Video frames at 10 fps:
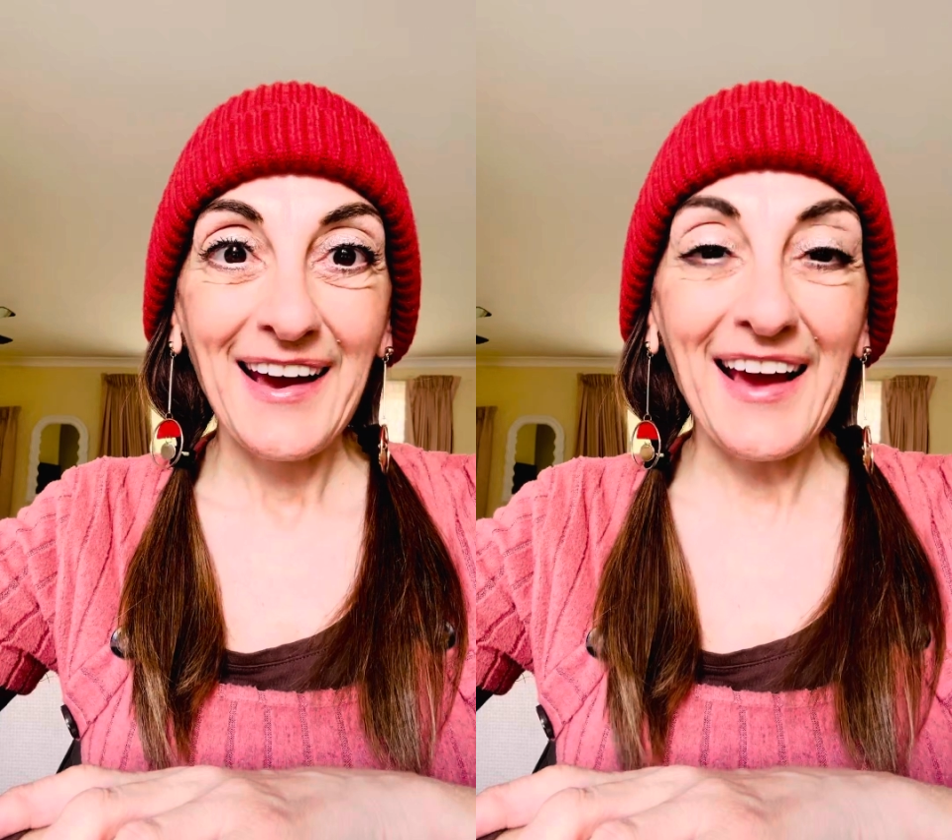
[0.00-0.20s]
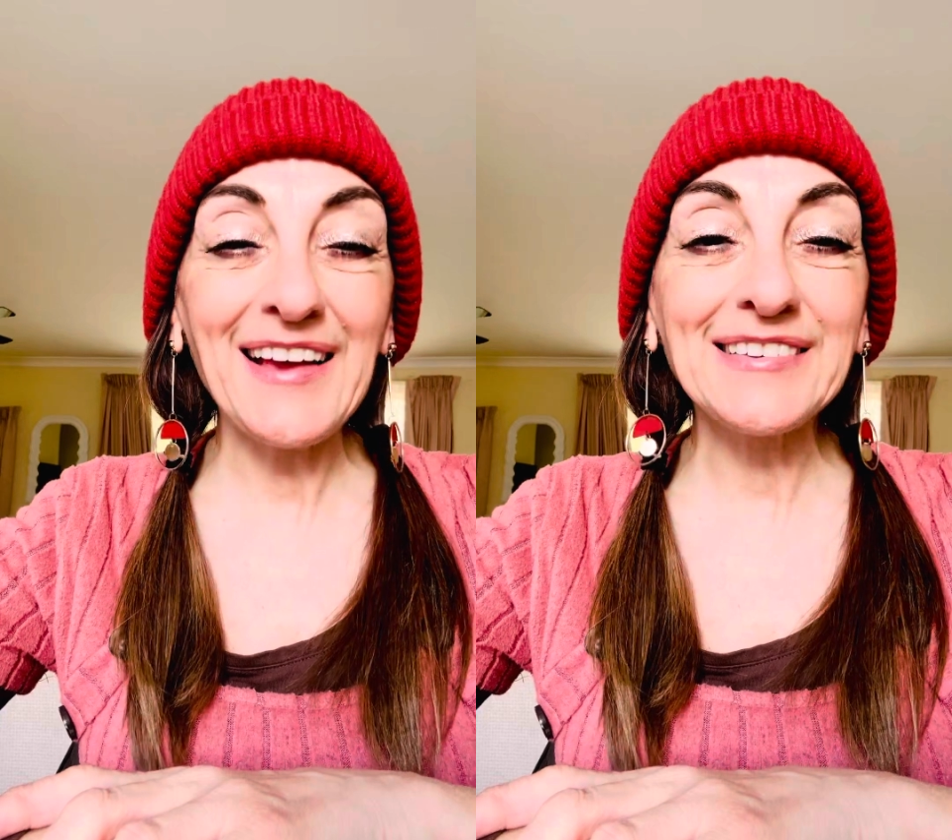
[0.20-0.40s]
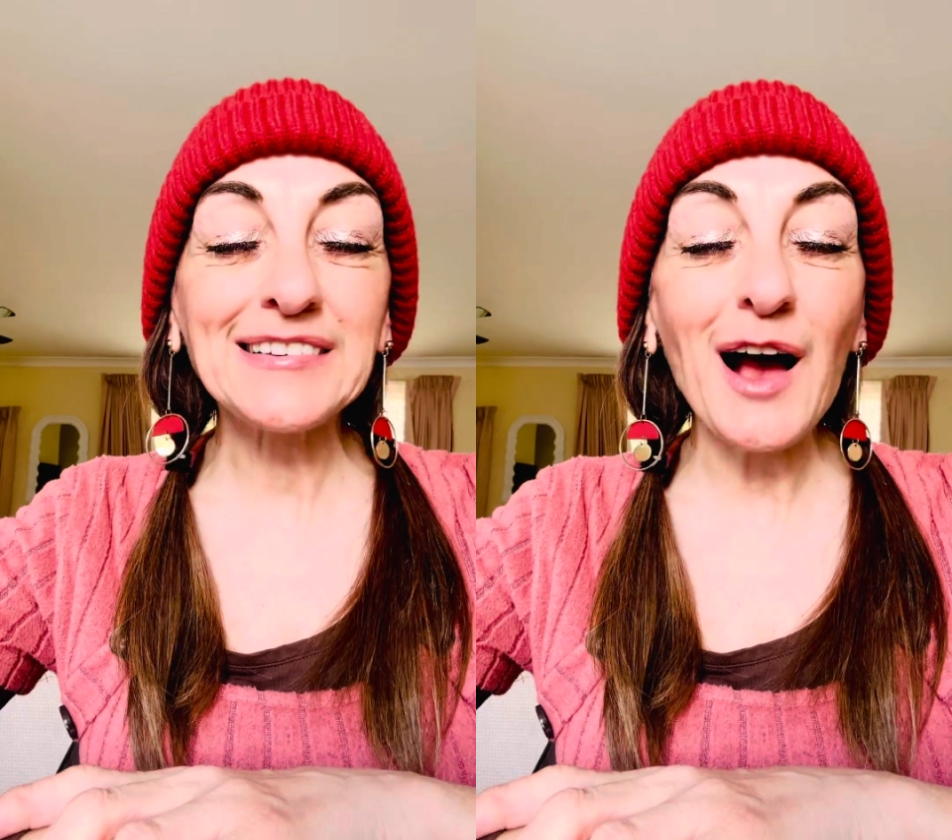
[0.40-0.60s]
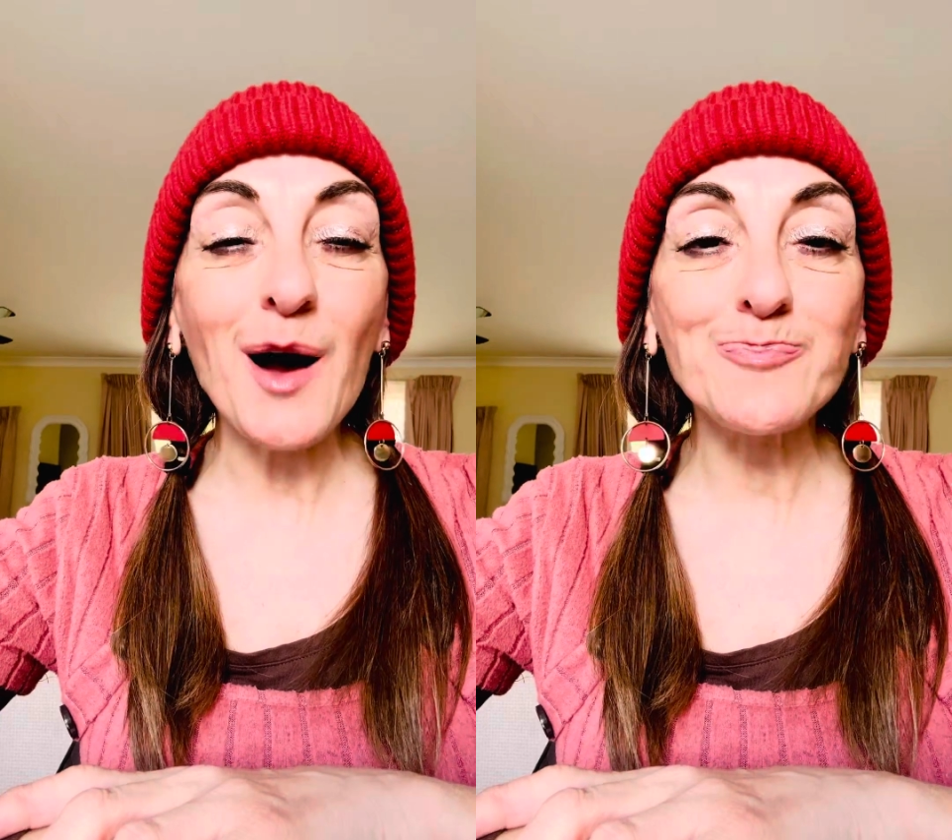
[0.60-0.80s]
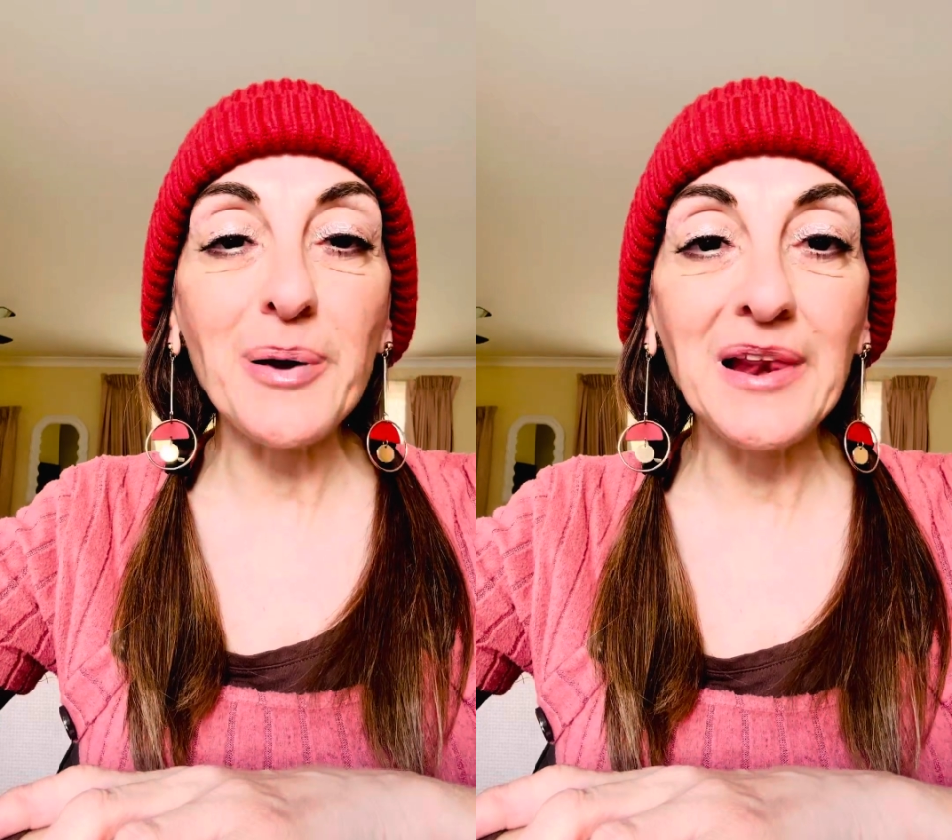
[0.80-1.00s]
It's
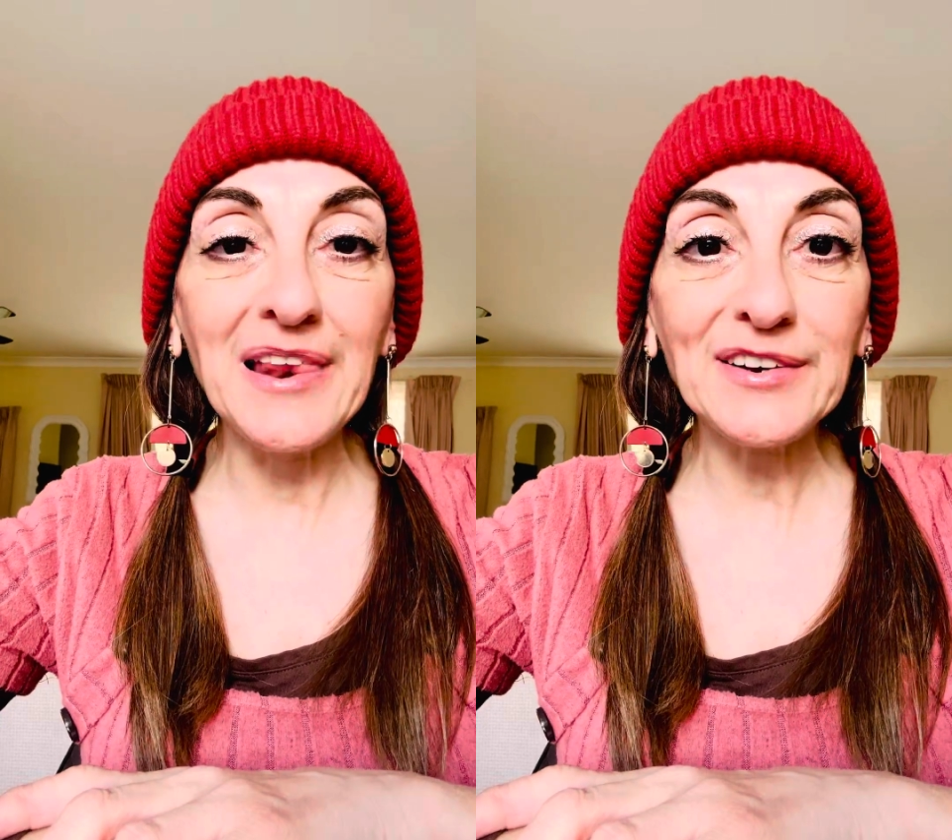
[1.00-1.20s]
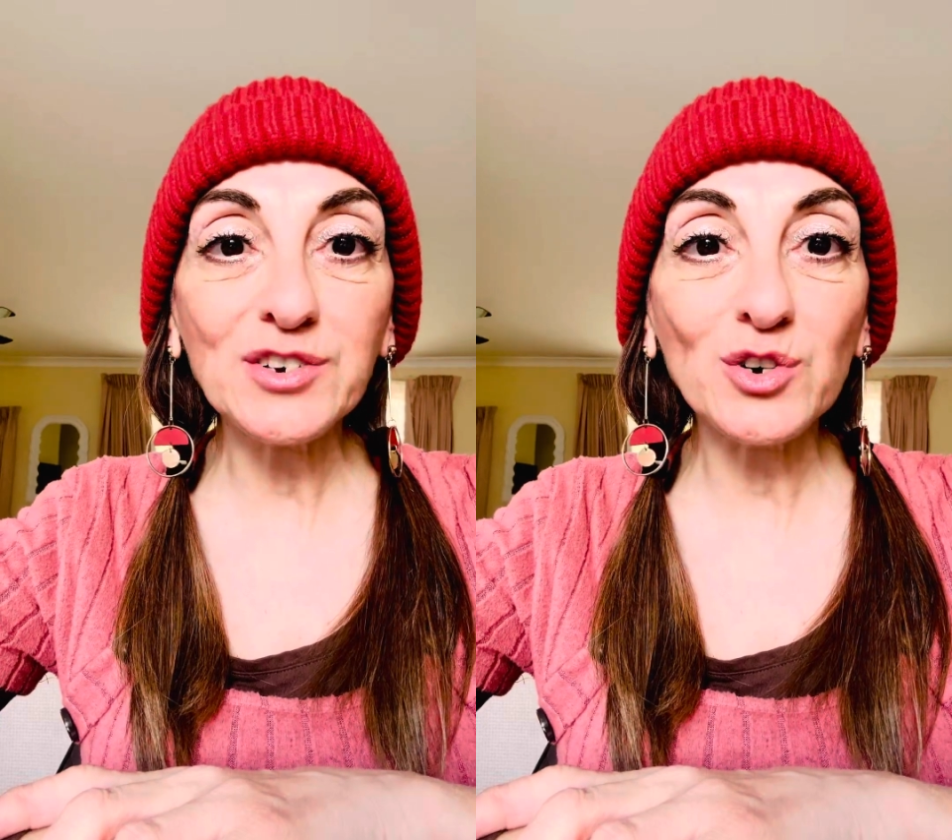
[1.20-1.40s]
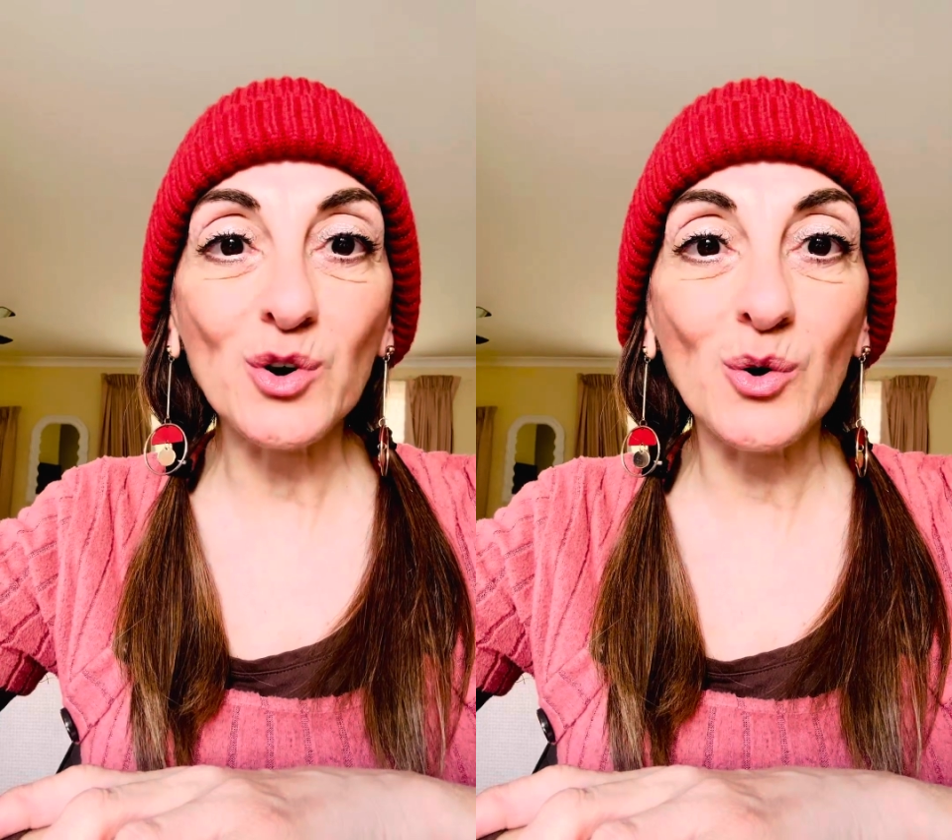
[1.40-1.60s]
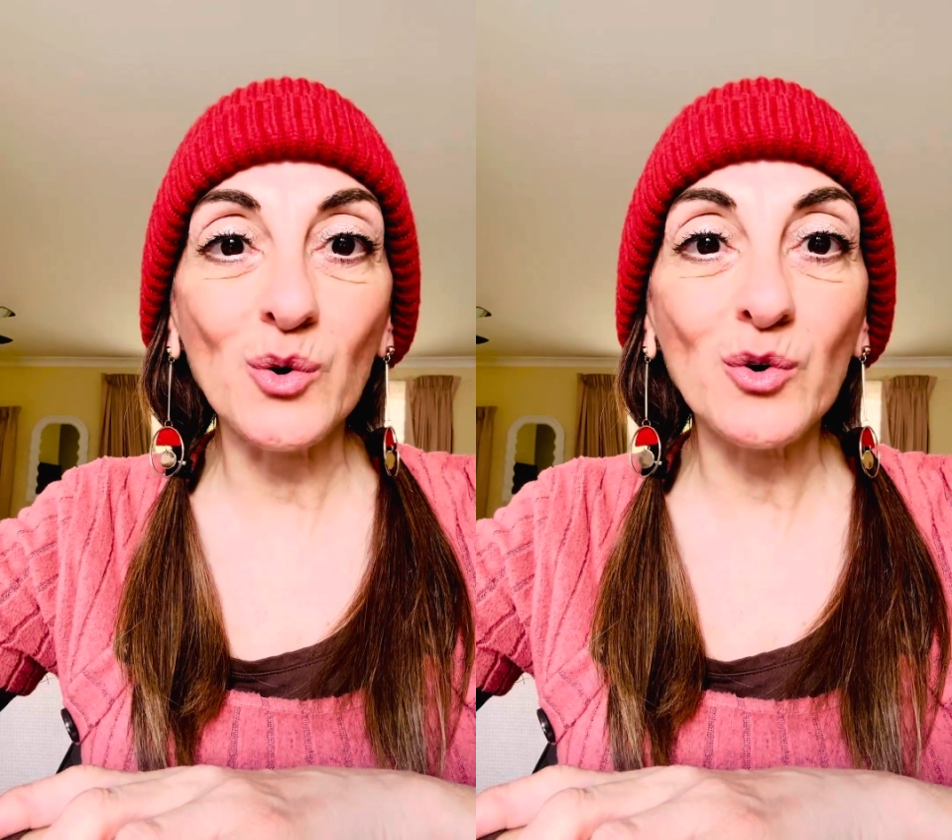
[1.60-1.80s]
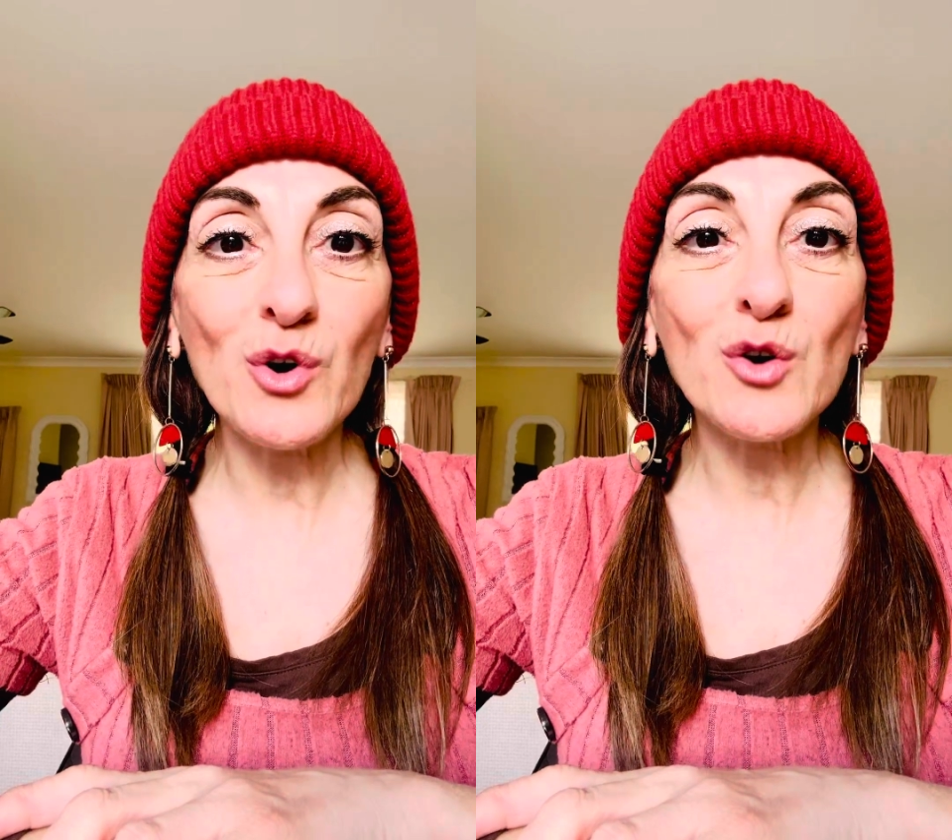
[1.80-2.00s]
a
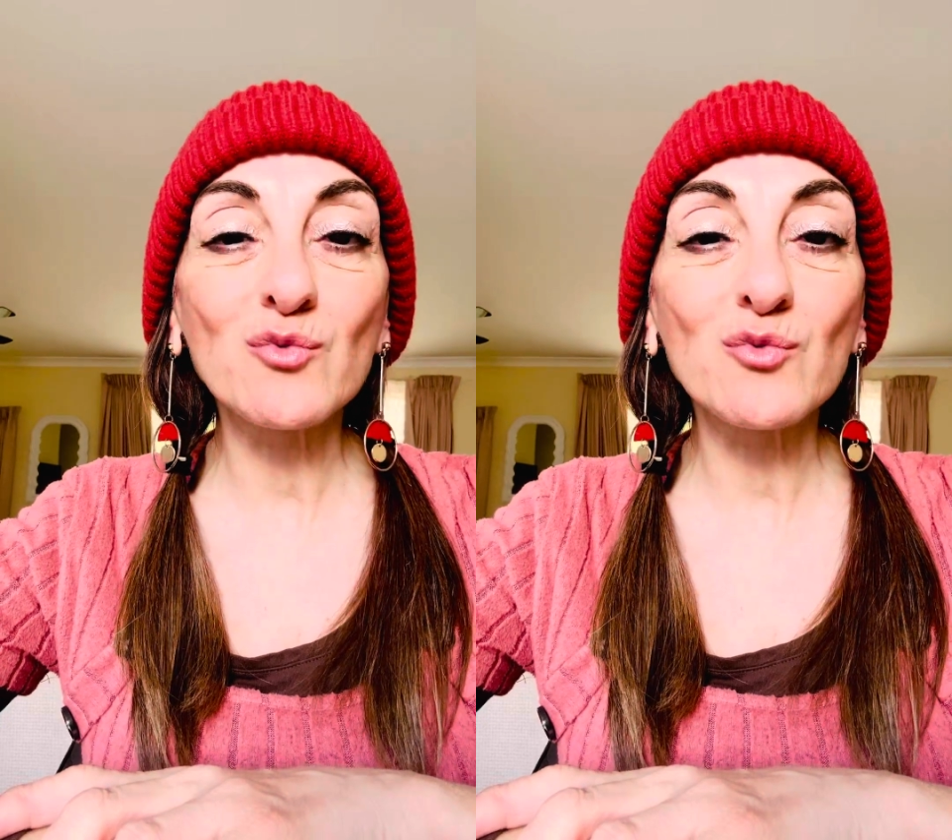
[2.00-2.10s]
political